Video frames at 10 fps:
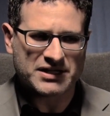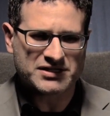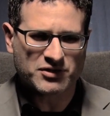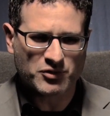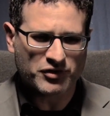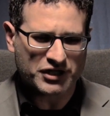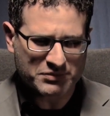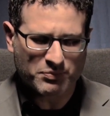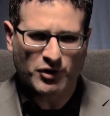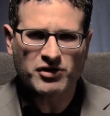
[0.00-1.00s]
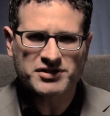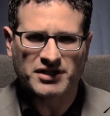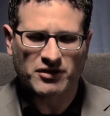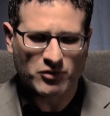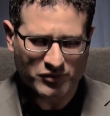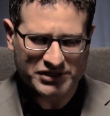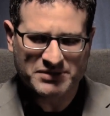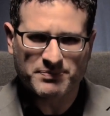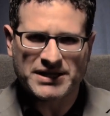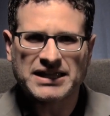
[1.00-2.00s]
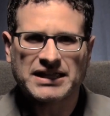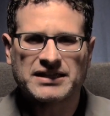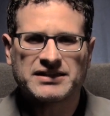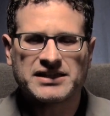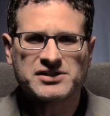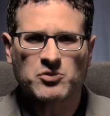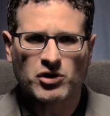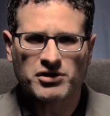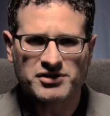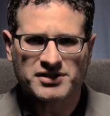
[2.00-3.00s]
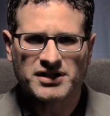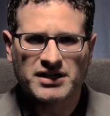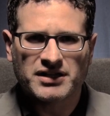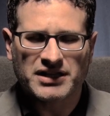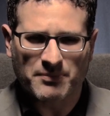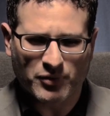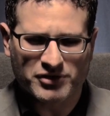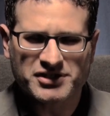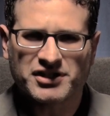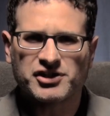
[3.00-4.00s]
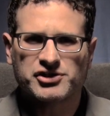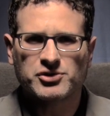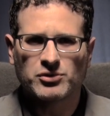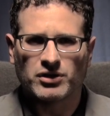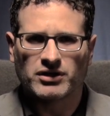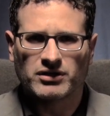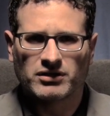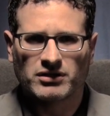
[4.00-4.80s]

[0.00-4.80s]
is through this person who is speaking in these words, that person Yeshua.